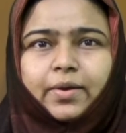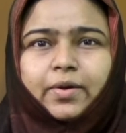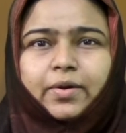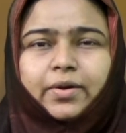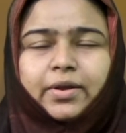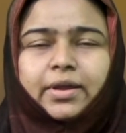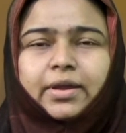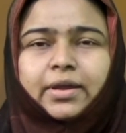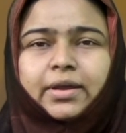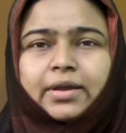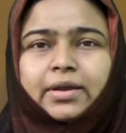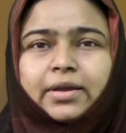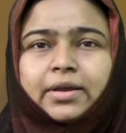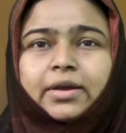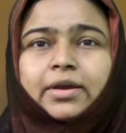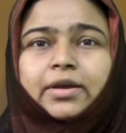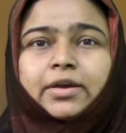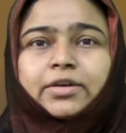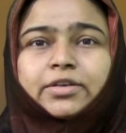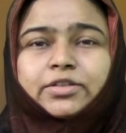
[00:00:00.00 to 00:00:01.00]
Okay?
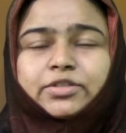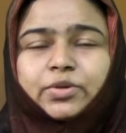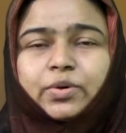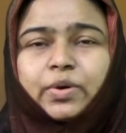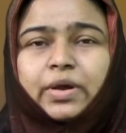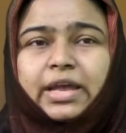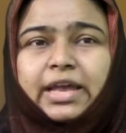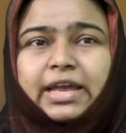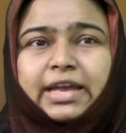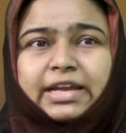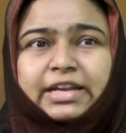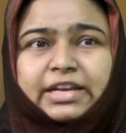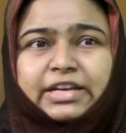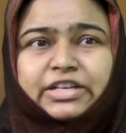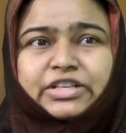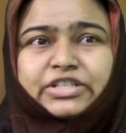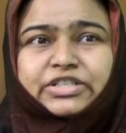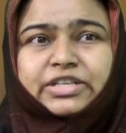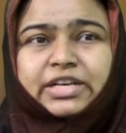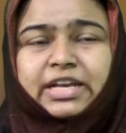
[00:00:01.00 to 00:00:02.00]
So
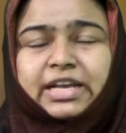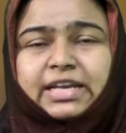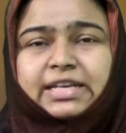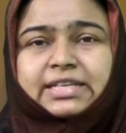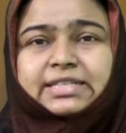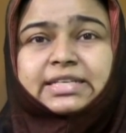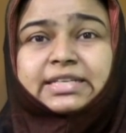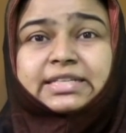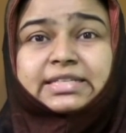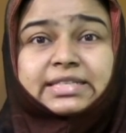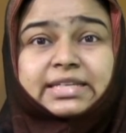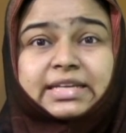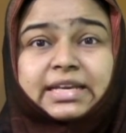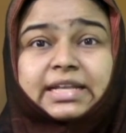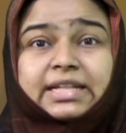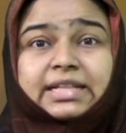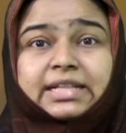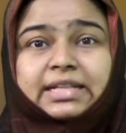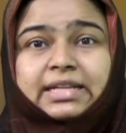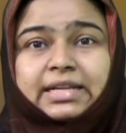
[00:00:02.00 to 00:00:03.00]
English is a
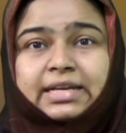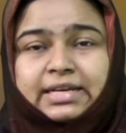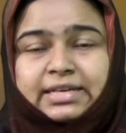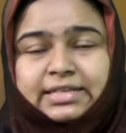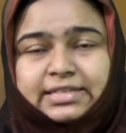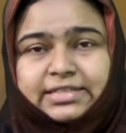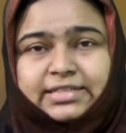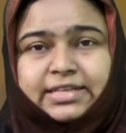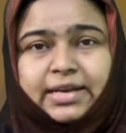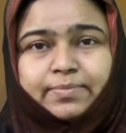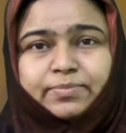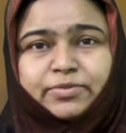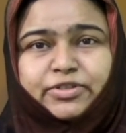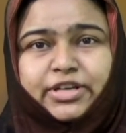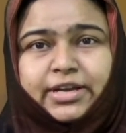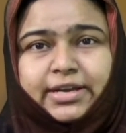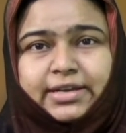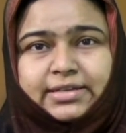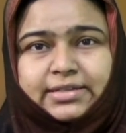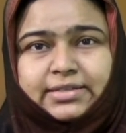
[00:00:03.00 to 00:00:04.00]
skill
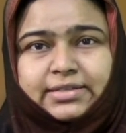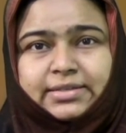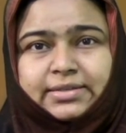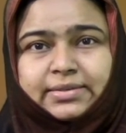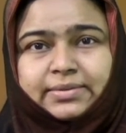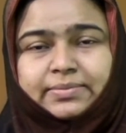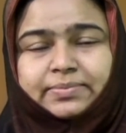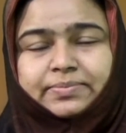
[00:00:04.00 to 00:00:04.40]
subject,